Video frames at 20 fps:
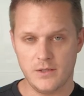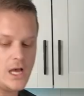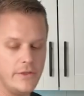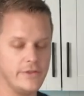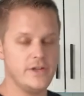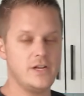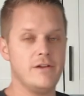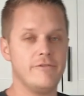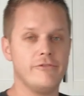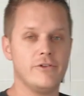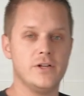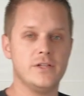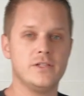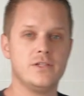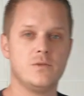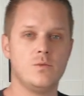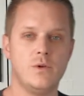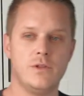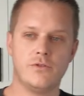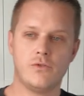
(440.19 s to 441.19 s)
tell the
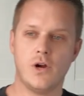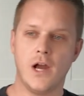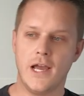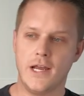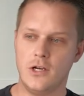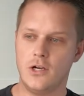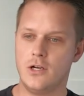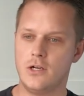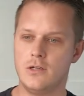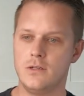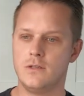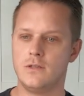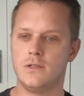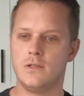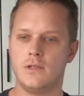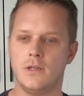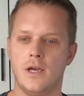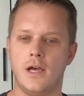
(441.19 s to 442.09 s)
difference with grinders.